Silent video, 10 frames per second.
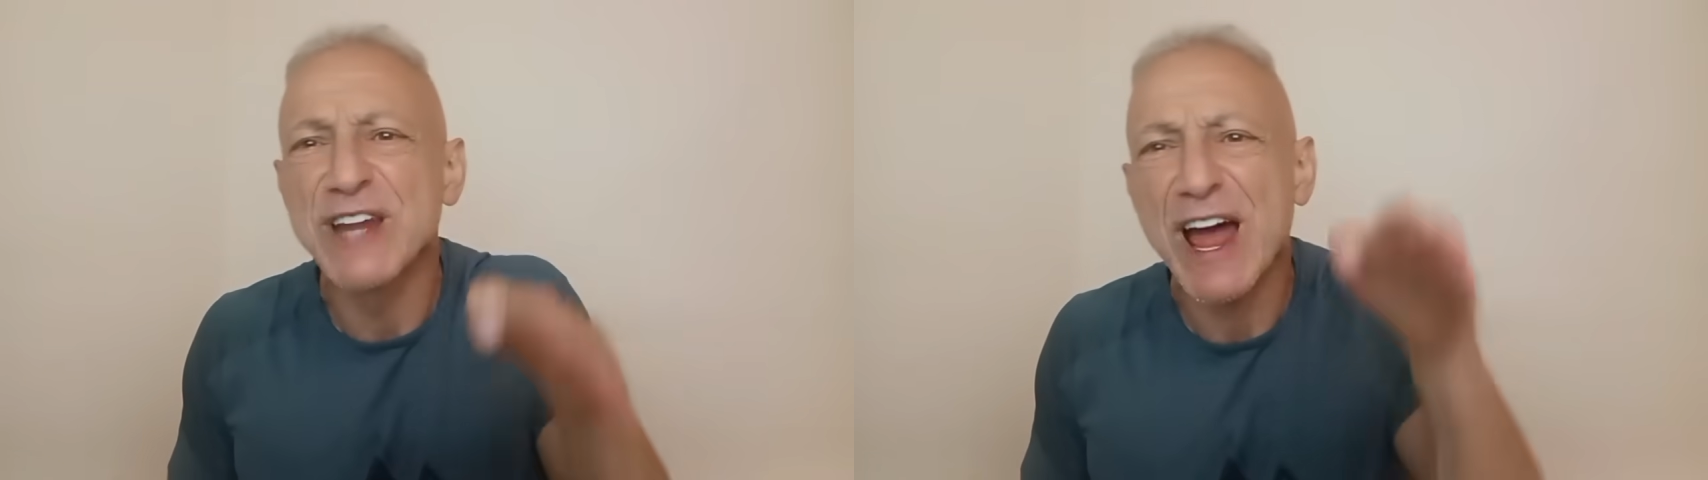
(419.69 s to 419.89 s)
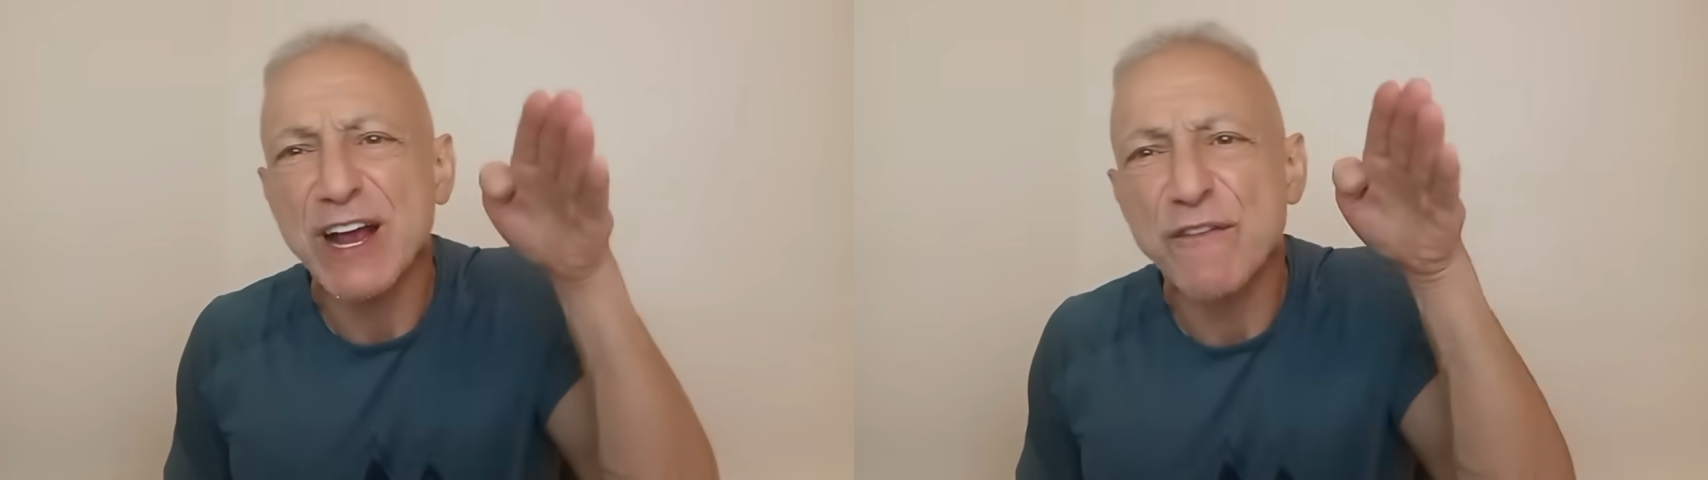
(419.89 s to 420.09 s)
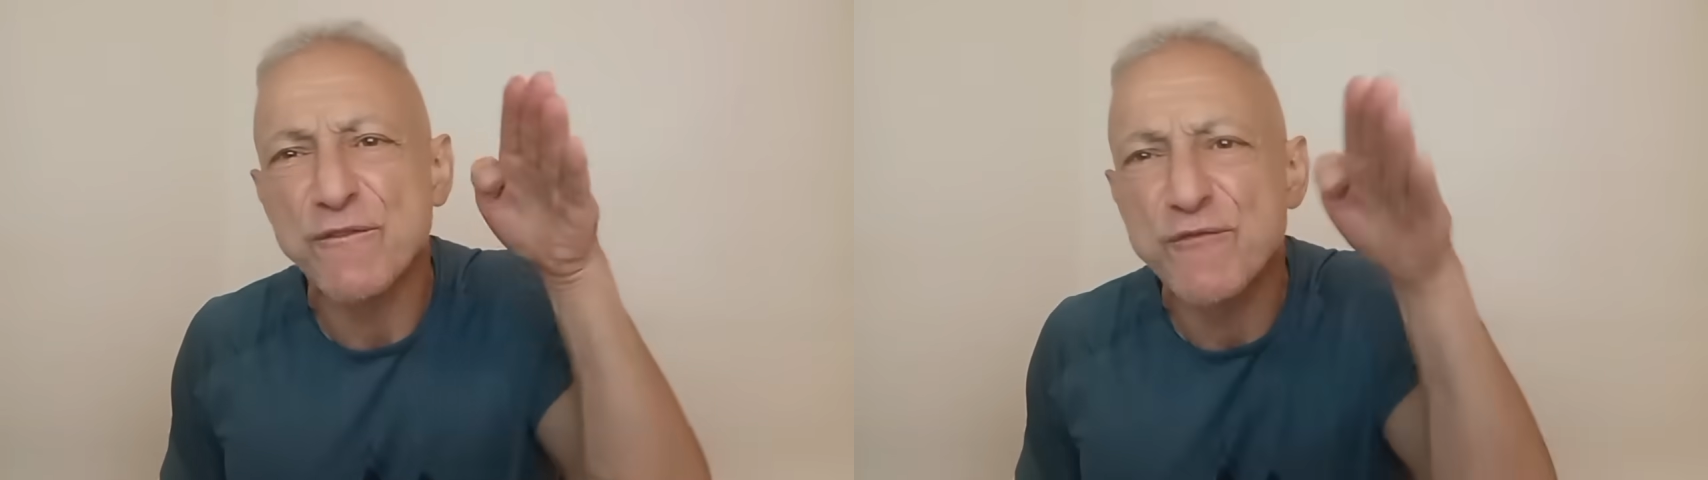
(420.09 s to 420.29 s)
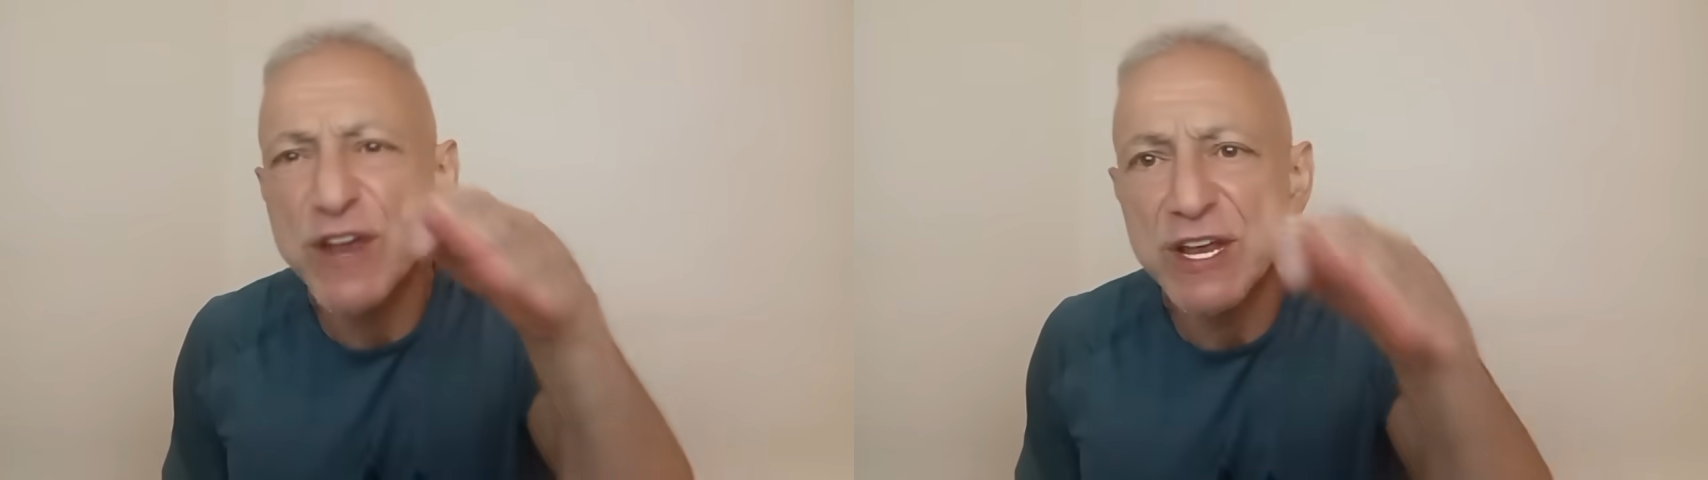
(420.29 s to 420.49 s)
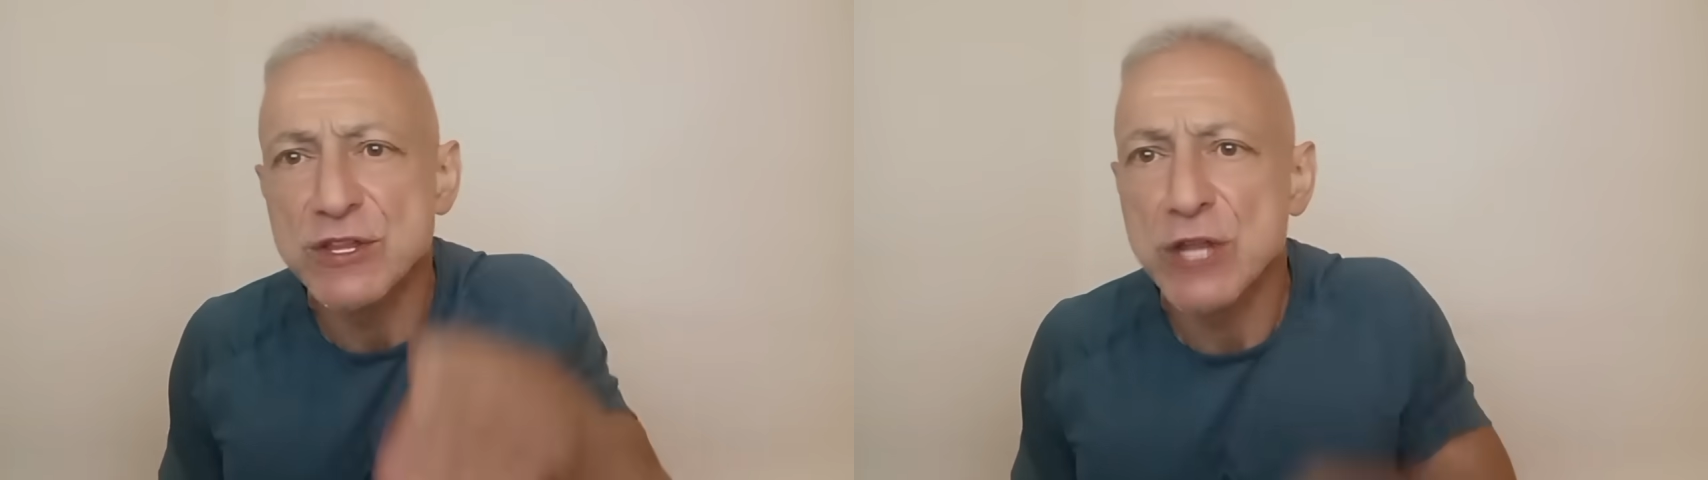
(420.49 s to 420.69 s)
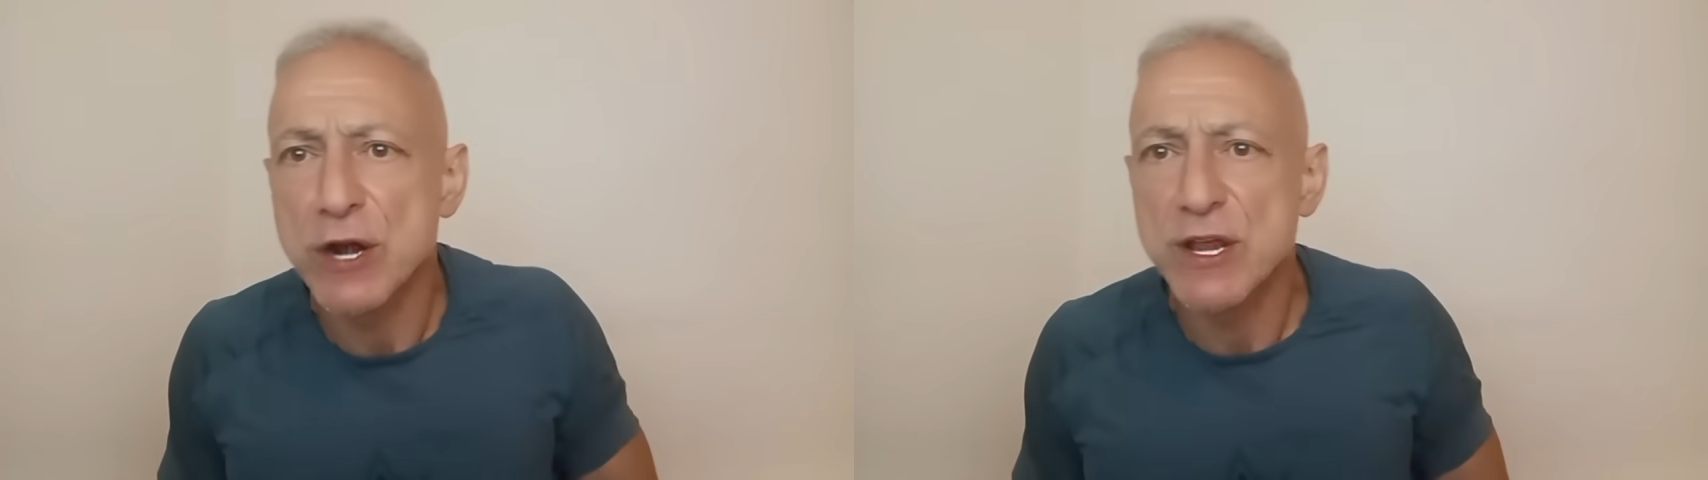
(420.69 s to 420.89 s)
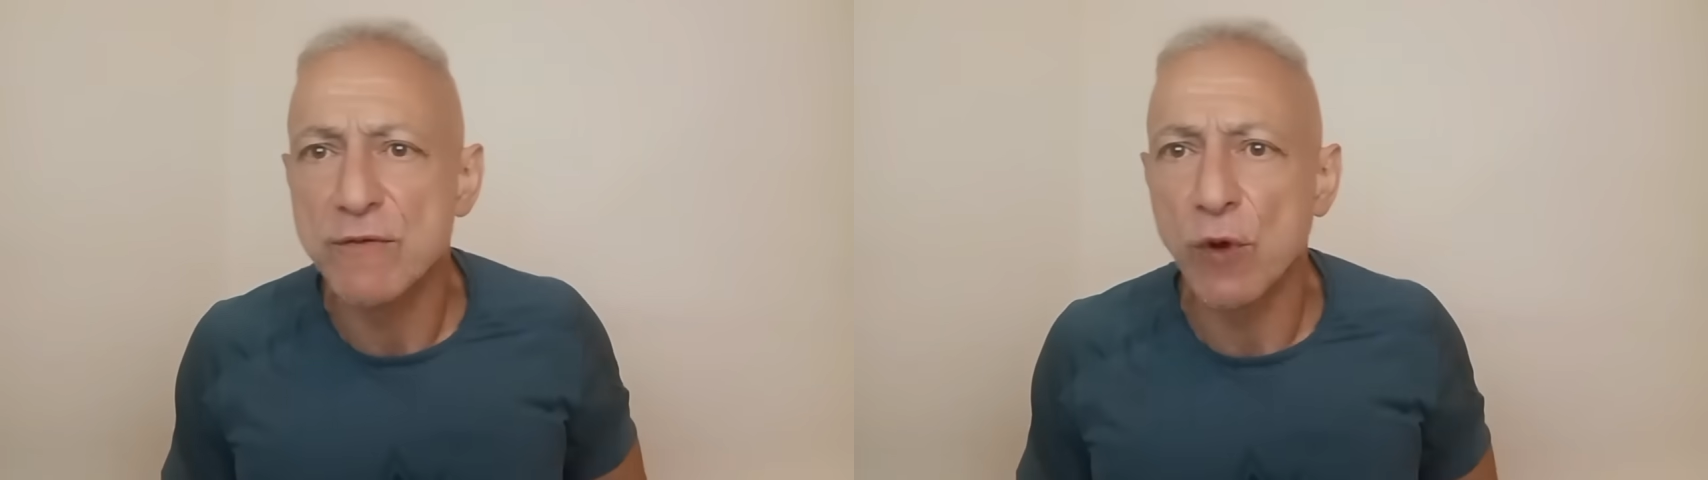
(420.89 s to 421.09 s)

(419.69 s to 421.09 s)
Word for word: like a freaking 30 year